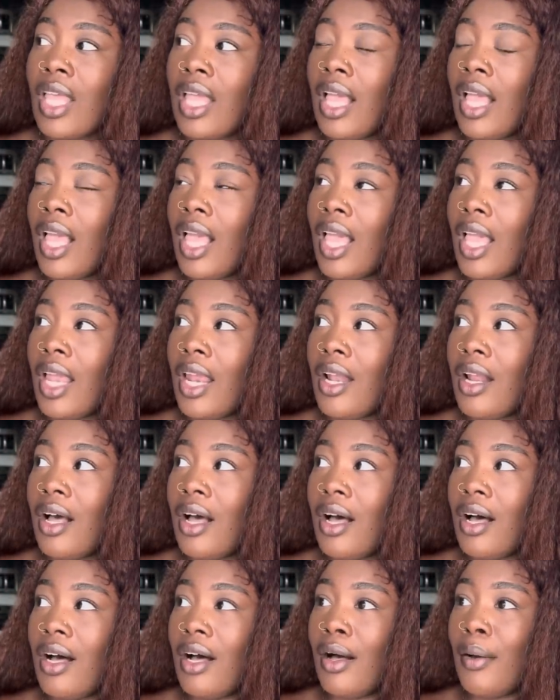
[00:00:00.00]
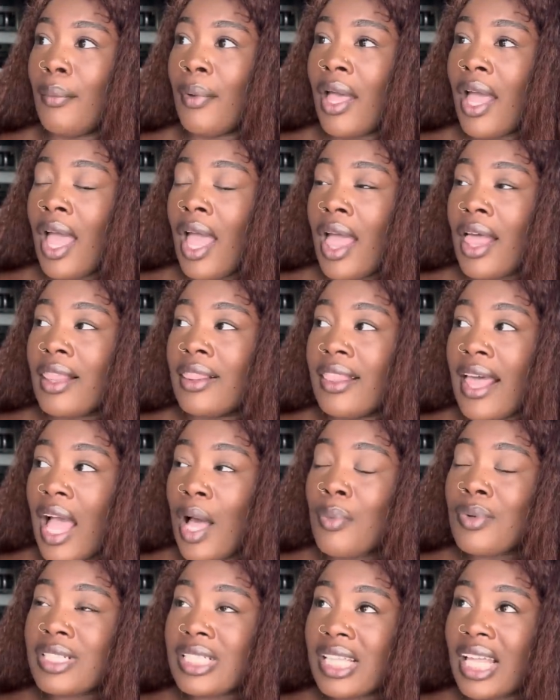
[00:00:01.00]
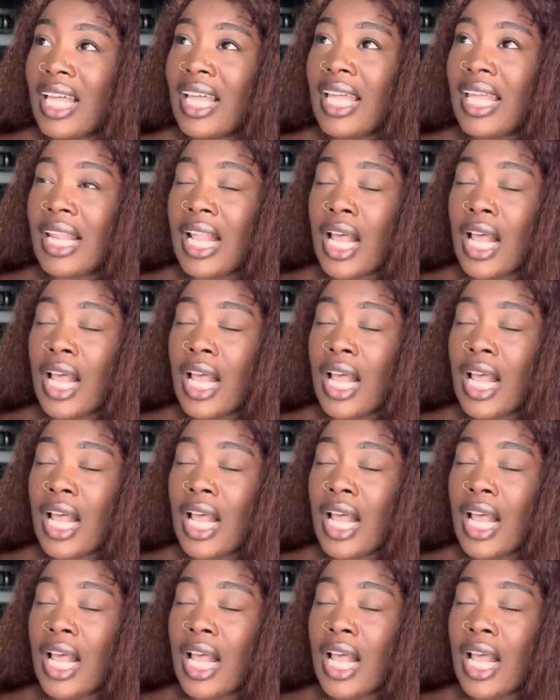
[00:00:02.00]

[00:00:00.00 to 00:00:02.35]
And that was that. And